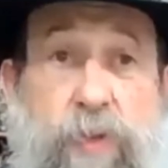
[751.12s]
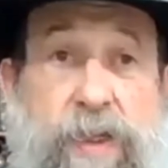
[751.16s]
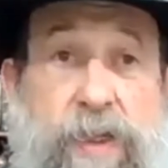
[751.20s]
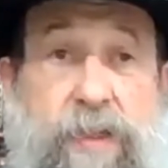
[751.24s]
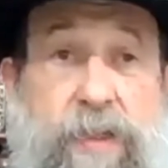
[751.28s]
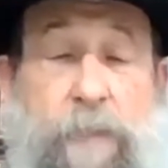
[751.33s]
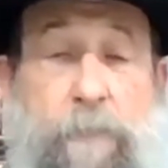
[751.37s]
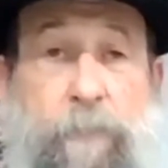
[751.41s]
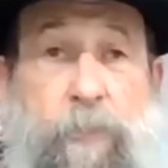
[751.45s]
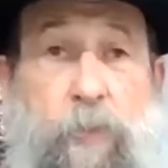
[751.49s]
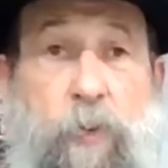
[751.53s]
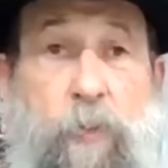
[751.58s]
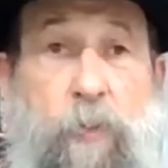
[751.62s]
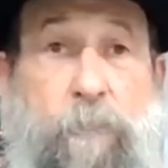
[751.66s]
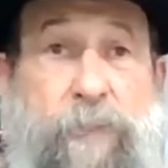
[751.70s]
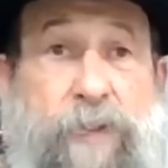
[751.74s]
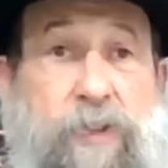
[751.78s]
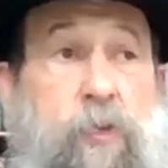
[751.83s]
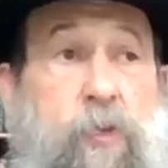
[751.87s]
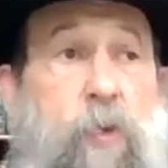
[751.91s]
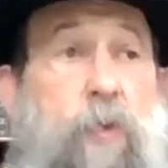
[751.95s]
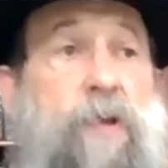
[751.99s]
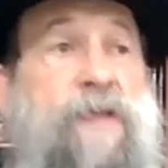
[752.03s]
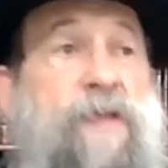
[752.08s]
it on
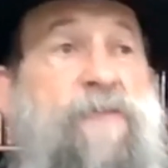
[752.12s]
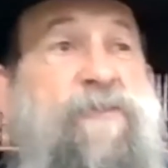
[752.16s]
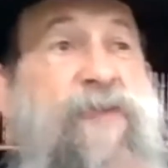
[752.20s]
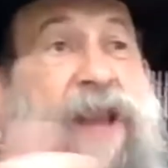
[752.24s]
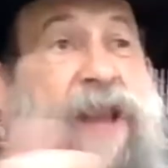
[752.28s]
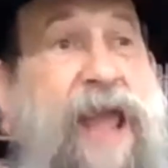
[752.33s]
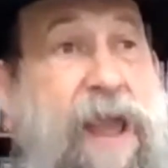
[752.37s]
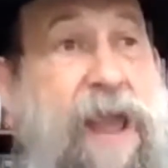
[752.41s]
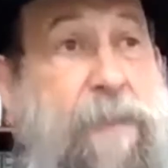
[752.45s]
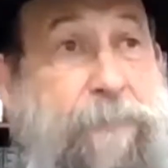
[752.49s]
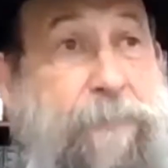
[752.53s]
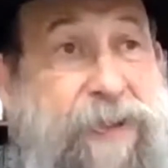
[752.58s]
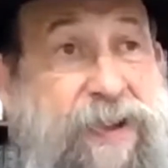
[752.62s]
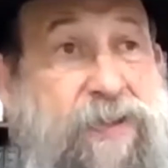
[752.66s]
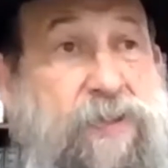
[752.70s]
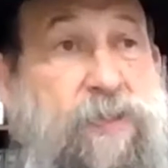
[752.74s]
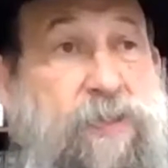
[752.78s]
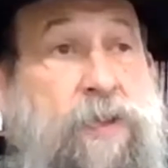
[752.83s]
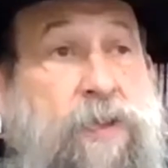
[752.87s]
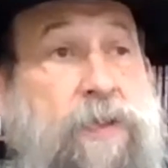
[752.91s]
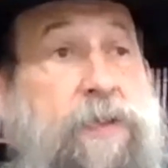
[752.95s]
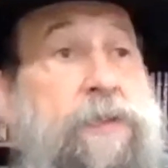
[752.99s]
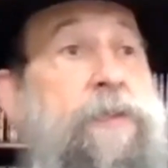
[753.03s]
purpose, only if it happens.